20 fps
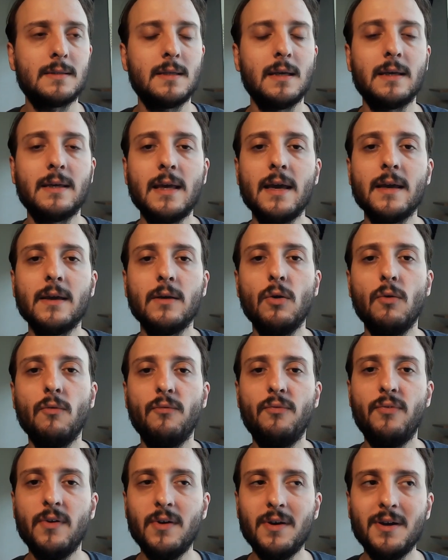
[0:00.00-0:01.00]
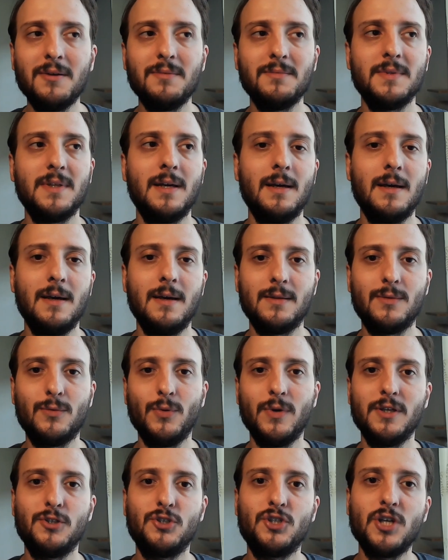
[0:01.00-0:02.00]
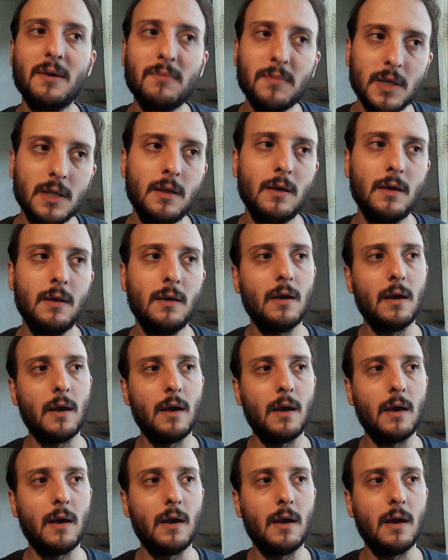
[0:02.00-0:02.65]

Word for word: I can confirm that with Gemini